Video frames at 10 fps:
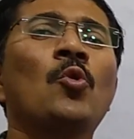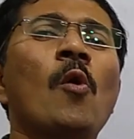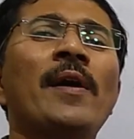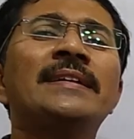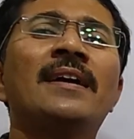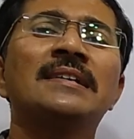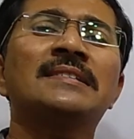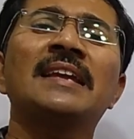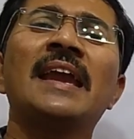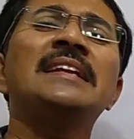Go and
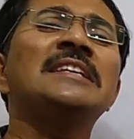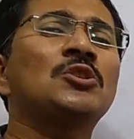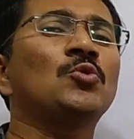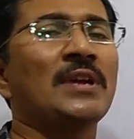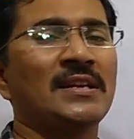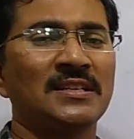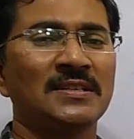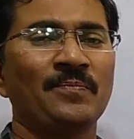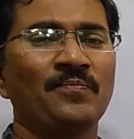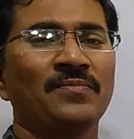ask any
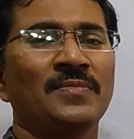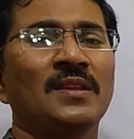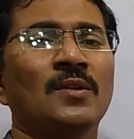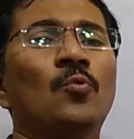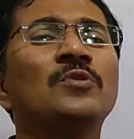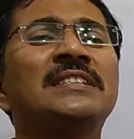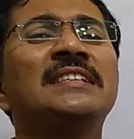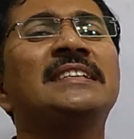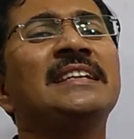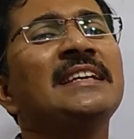student which
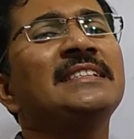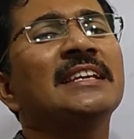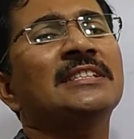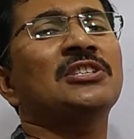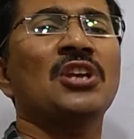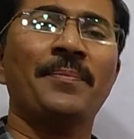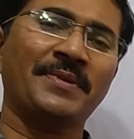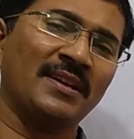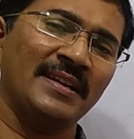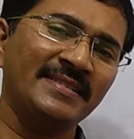is the easiest
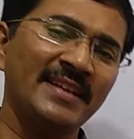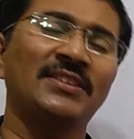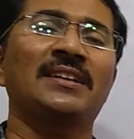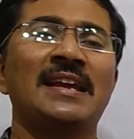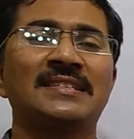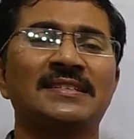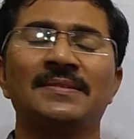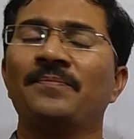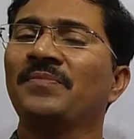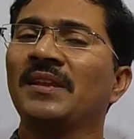chapter in 10th class.
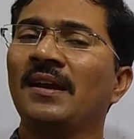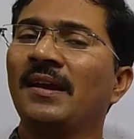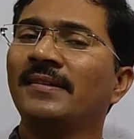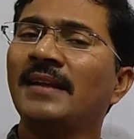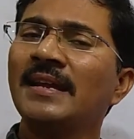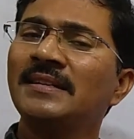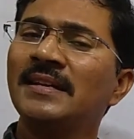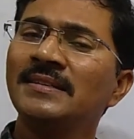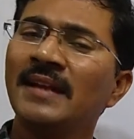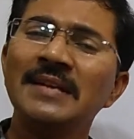
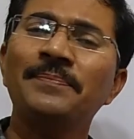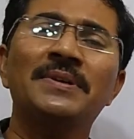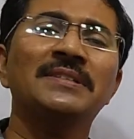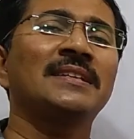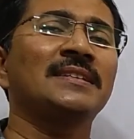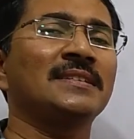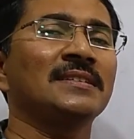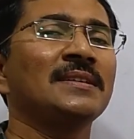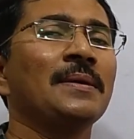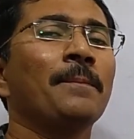
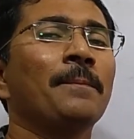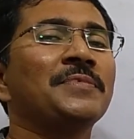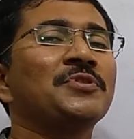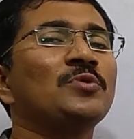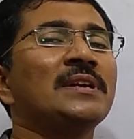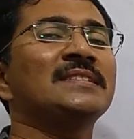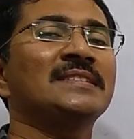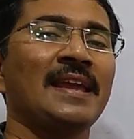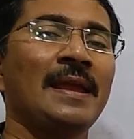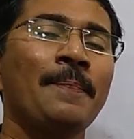99%
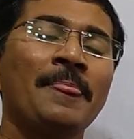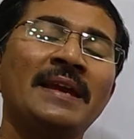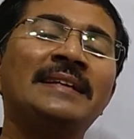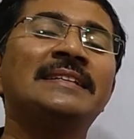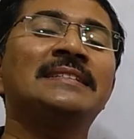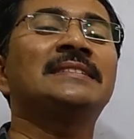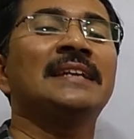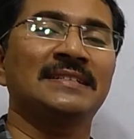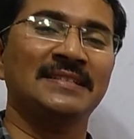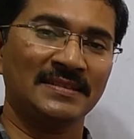students say it is
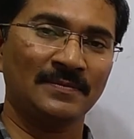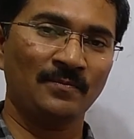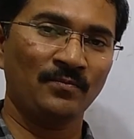sets.